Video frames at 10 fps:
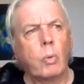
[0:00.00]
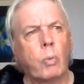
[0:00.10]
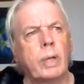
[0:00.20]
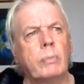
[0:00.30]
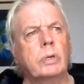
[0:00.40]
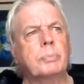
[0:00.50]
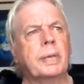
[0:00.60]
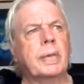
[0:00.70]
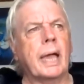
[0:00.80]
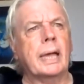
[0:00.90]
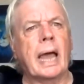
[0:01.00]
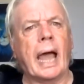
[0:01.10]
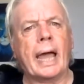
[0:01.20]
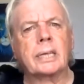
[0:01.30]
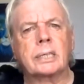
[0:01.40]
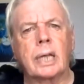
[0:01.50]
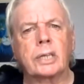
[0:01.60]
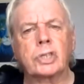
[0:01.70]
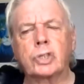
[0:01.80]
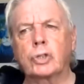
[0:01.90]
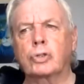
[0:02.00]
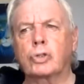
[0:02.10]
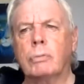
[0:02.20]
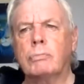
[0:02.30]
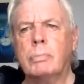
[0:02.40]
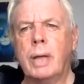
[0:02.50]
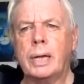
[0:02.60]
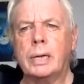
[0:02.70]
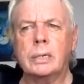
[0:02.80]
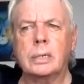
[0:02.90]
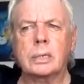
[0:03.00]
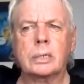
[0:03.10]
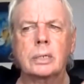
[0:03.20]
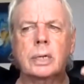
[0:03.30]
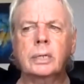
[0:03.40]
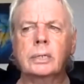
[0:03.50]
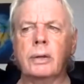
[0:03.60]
We would be getting access to tremendously